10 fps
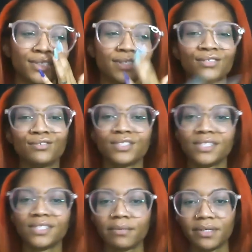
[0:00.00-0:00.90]
energy
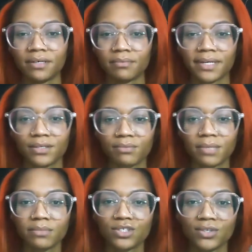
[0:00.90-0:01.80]
coming up. Like you
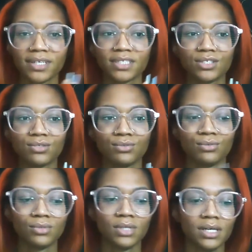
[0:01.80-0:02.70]
may be trying
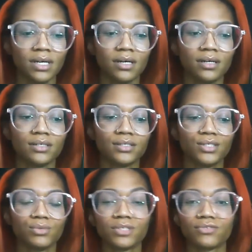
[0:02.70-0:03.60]
to uh,
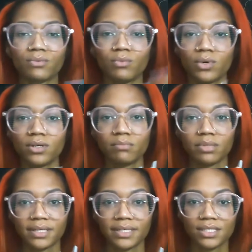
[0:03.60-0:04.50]
switch from one
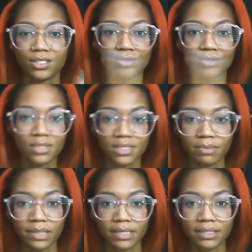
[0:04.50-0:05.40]
place to this
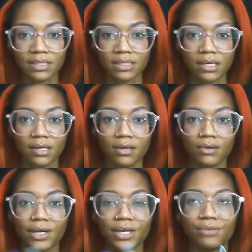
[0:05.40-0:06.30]
place,
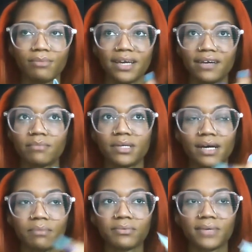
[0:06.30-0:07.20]
right? you may have been
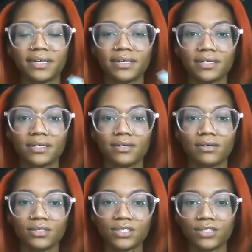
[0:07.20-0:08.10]
operating
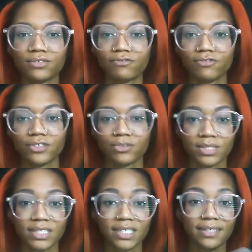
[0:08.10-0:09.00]
on a certain
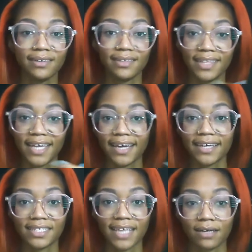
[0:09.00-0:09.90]
frequency and that
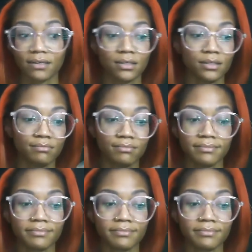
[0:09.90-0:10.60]
has um,